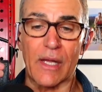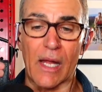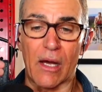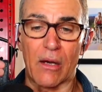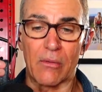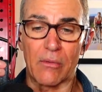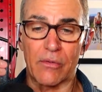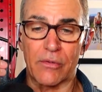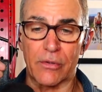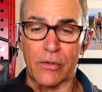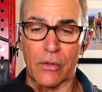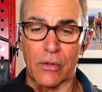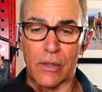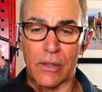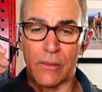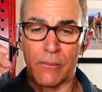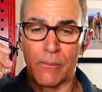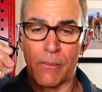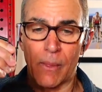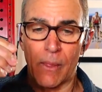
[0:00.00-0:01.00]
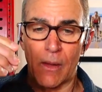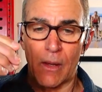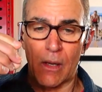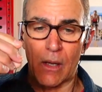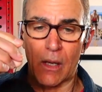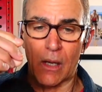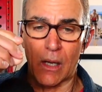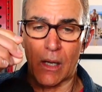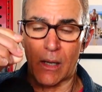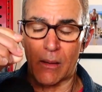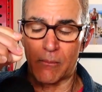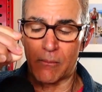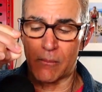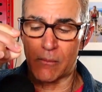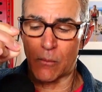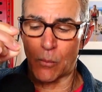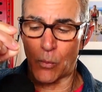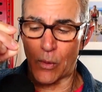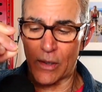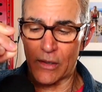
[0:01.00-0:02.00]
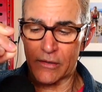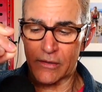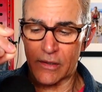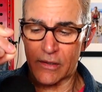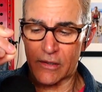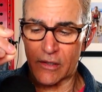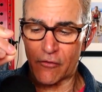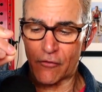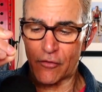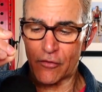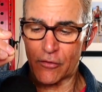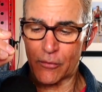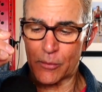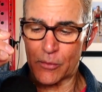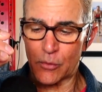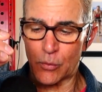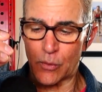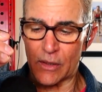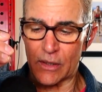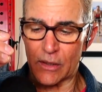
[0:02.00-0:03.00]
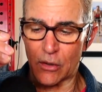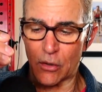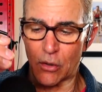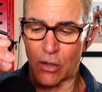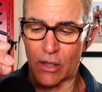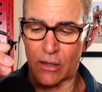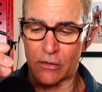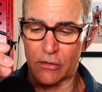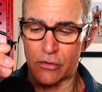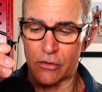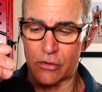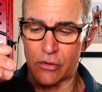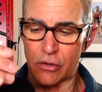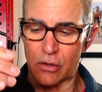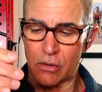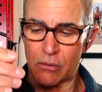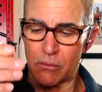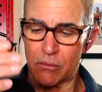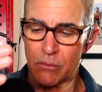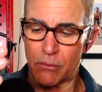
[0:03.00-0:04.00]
now, Zoe. Um, what is the difference between going to your